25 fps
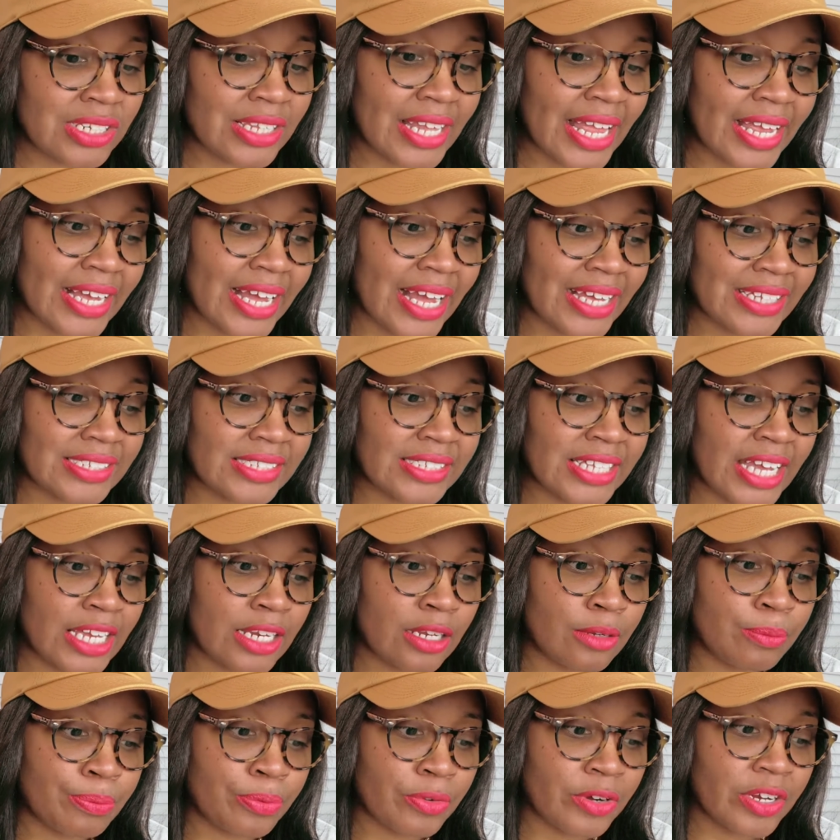like I
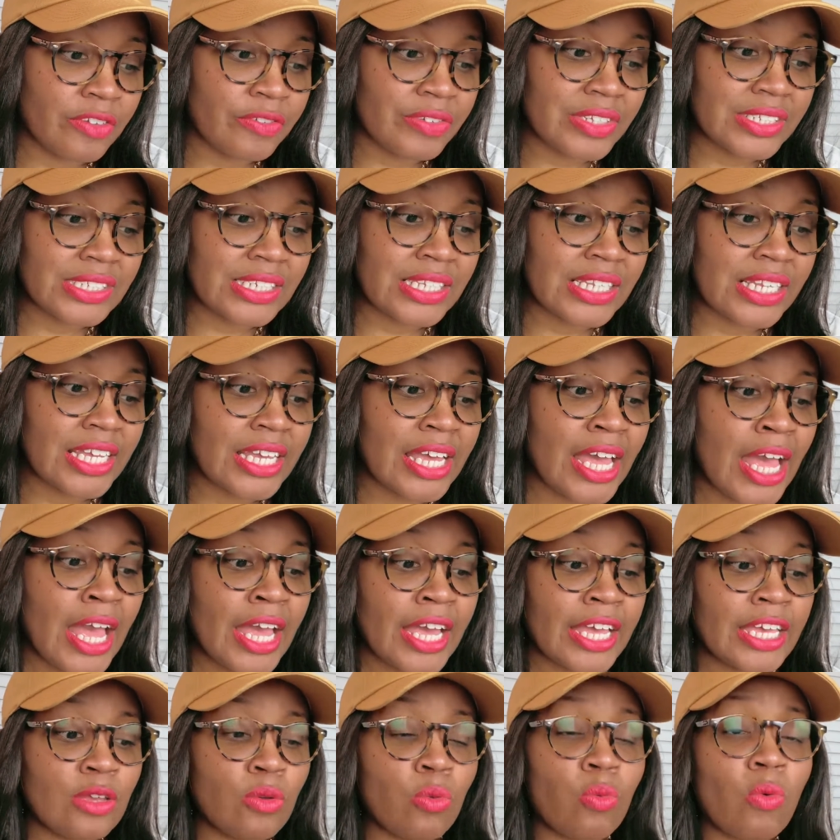stated previously.
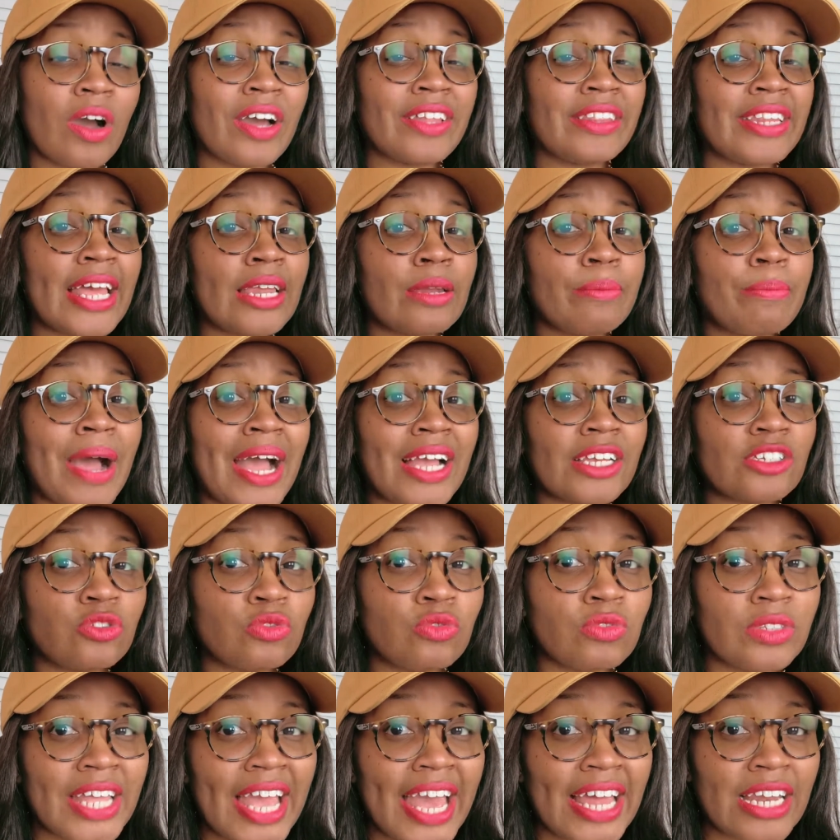He won that by
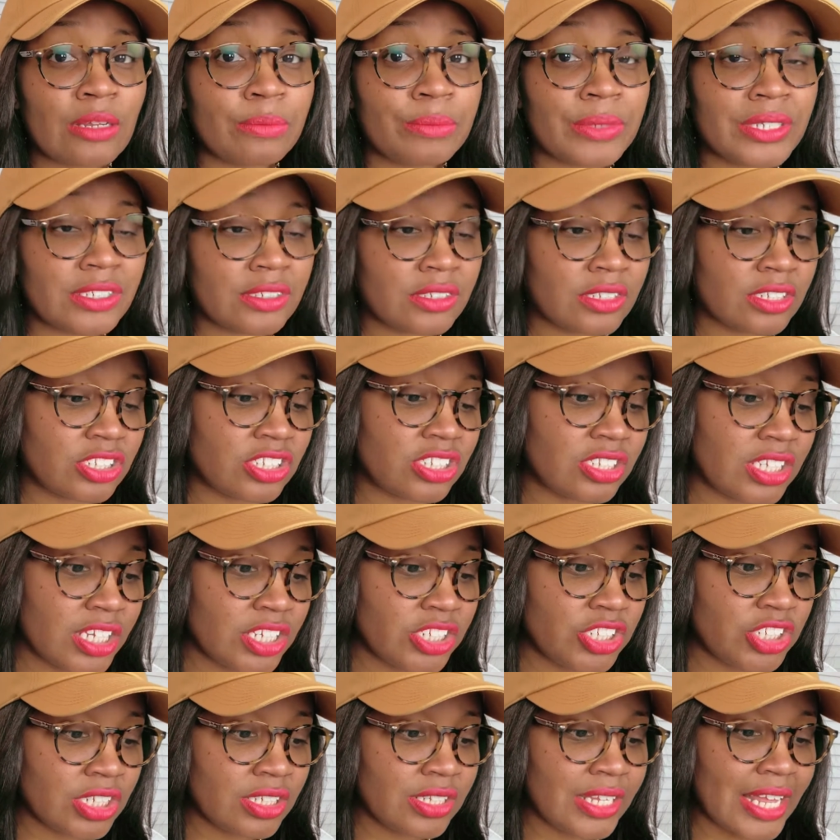unanimous
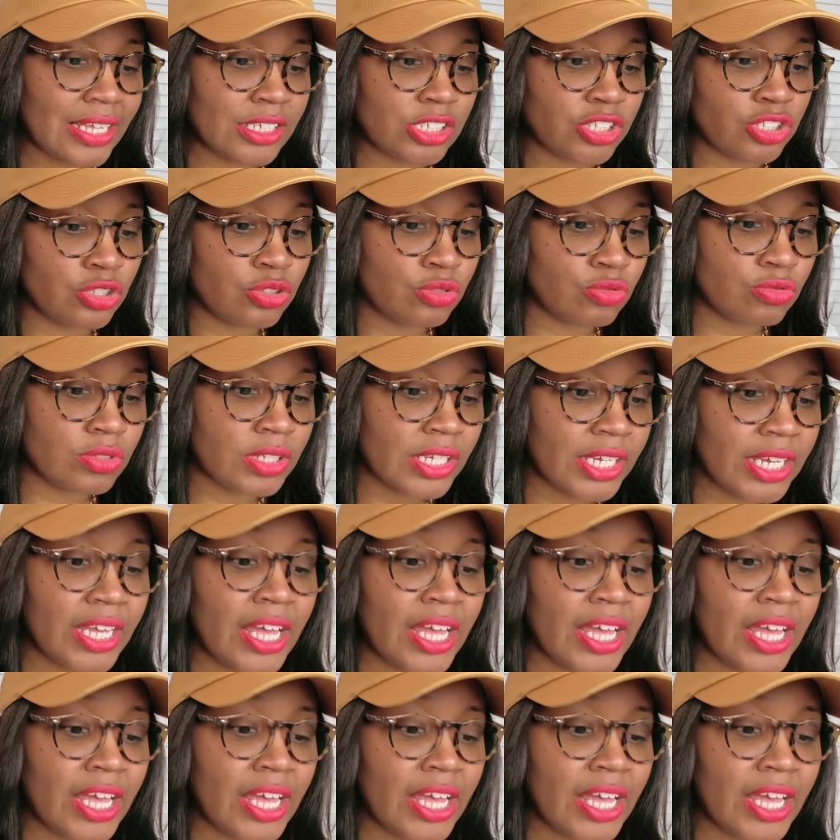decision. That's UD.